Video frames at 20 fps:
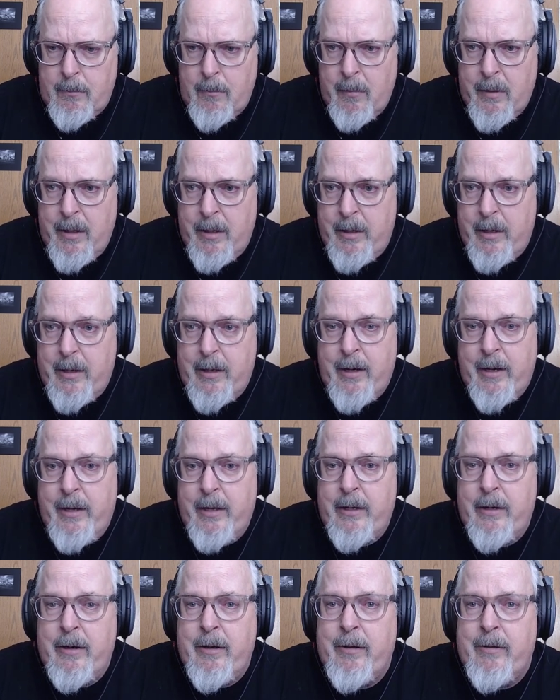any
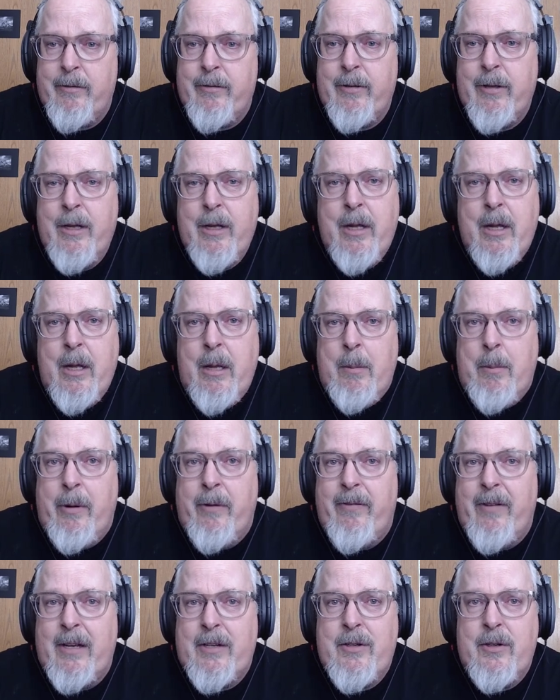kind of
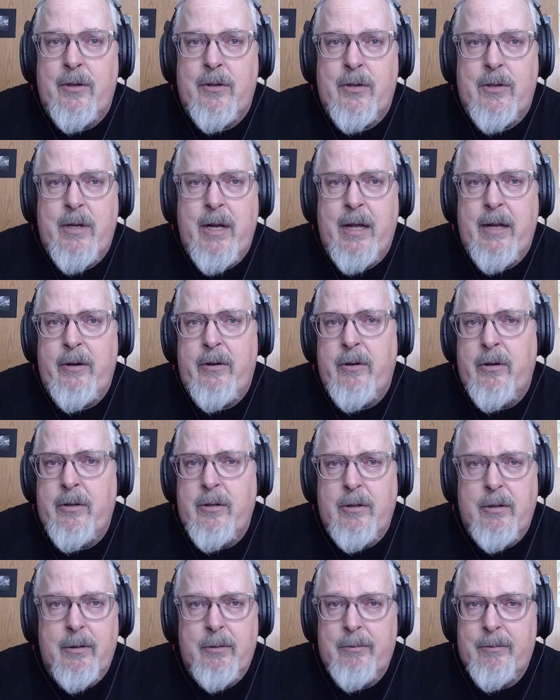professional
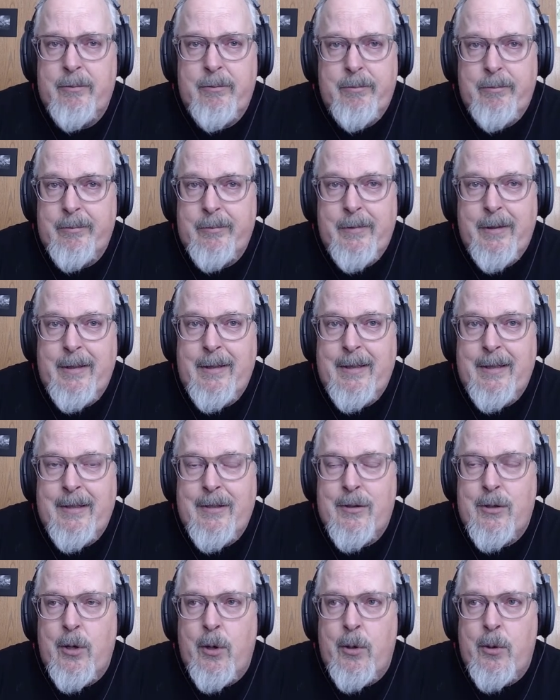standards.
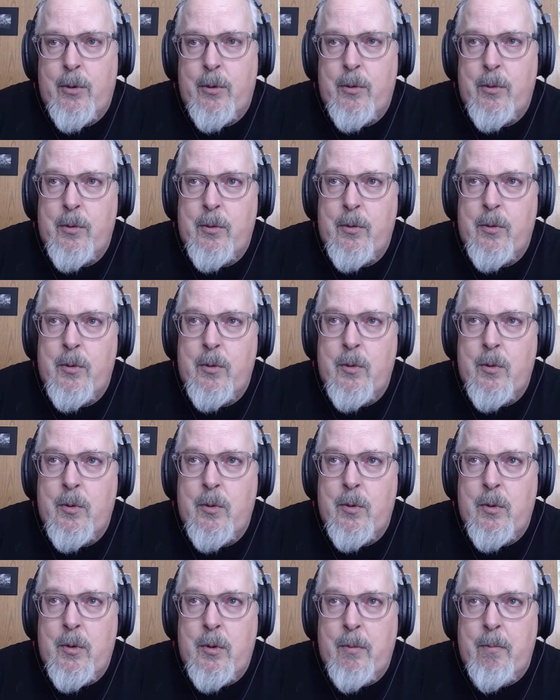So
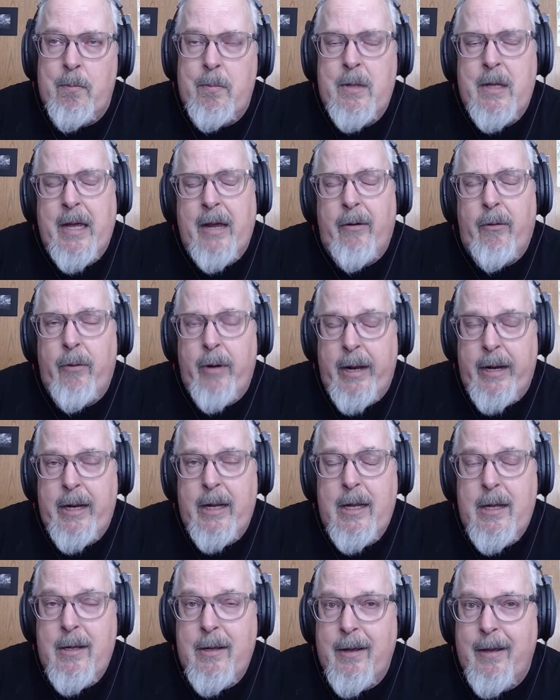get ready